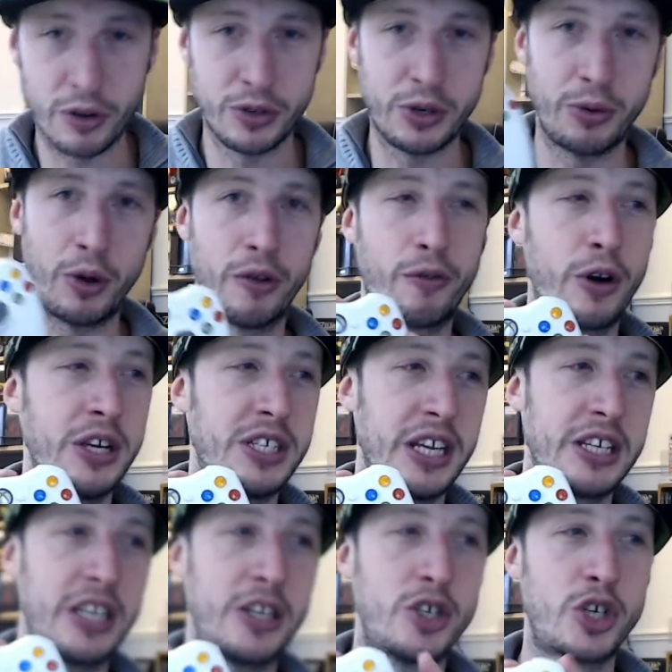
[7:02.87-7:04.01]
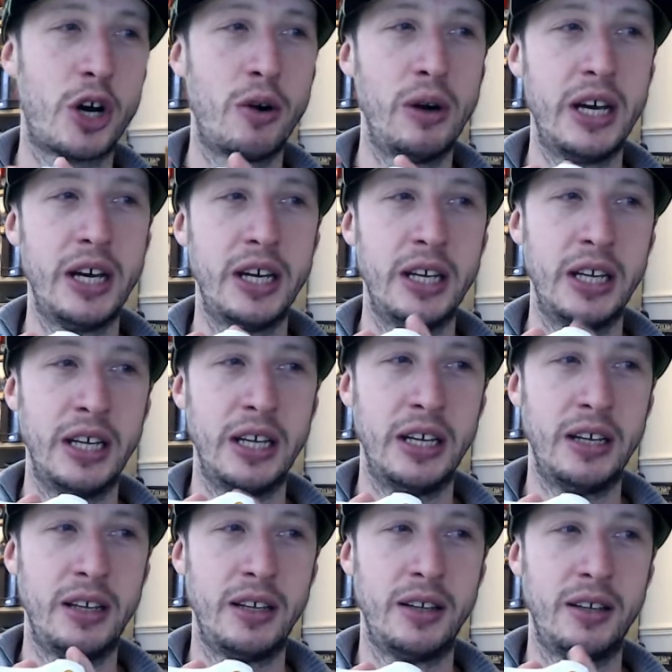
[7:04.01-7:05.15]
obviously we've got the 360 controller
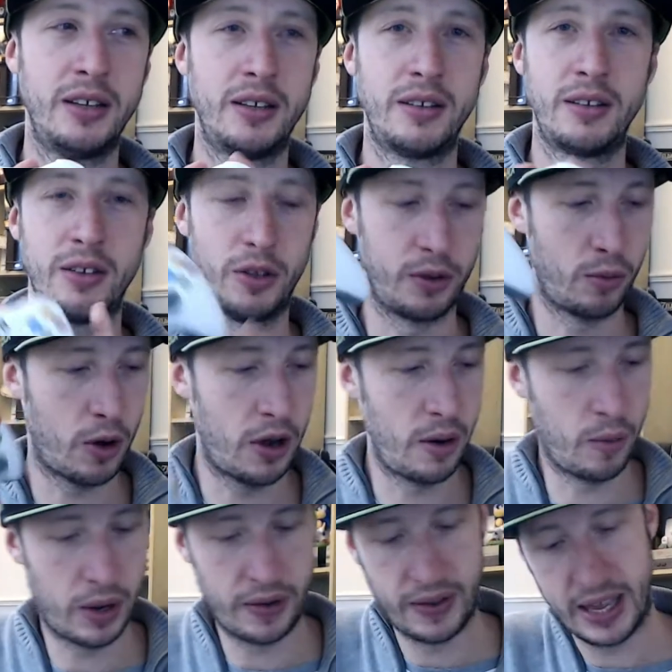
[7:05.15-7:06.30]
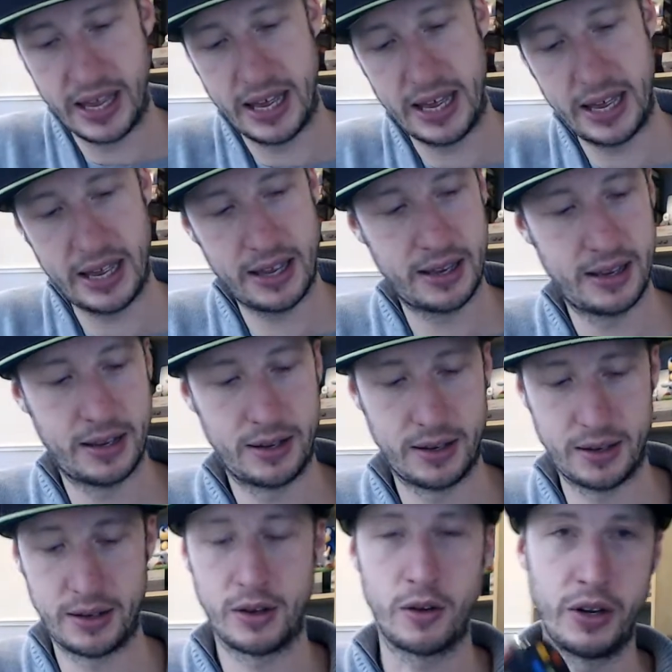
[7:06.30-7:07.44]
Got the white one there.
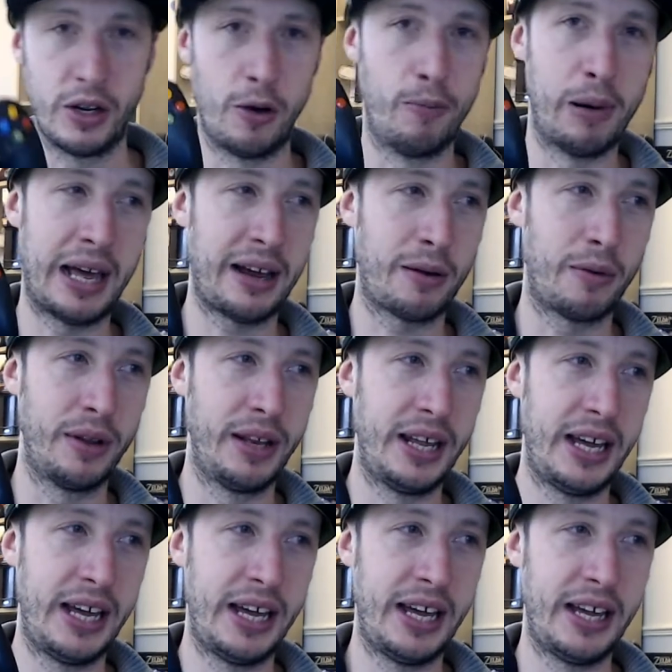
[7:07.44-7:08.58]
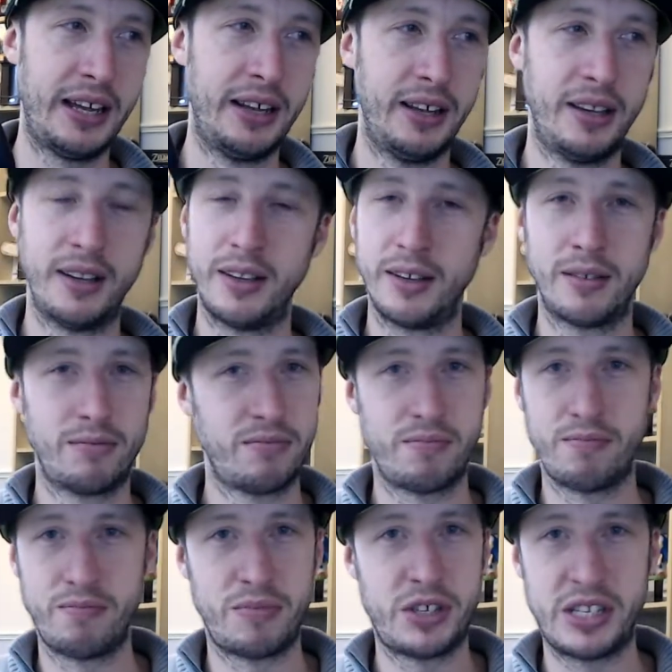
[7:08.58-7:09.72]
Got the old black one there.
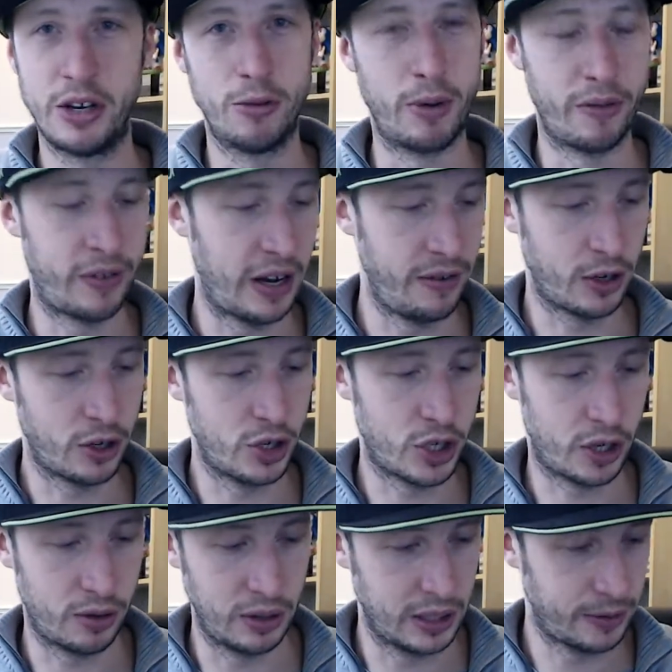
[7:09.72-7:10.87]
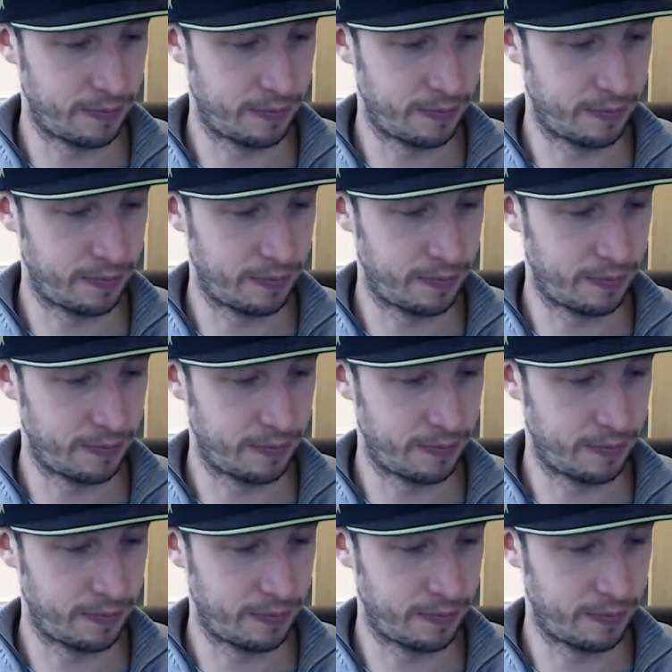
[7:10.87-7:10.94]
Still my favourite controller.